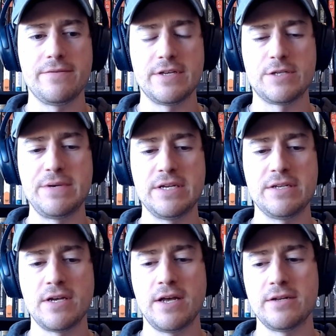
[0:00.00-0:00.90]
this
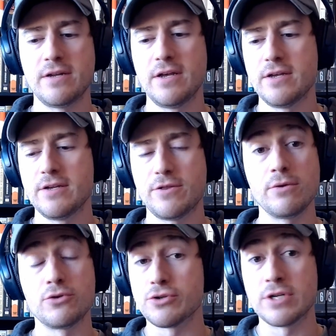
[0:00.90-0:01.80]
being done
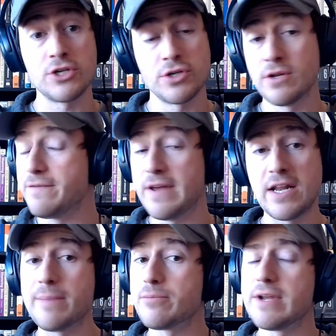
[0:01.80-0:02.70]
through traditional Fed
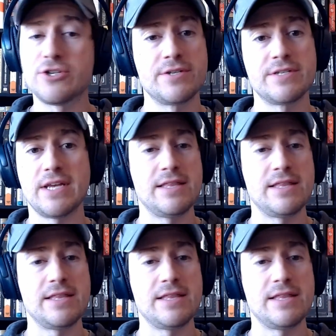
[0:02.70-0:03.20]
operations,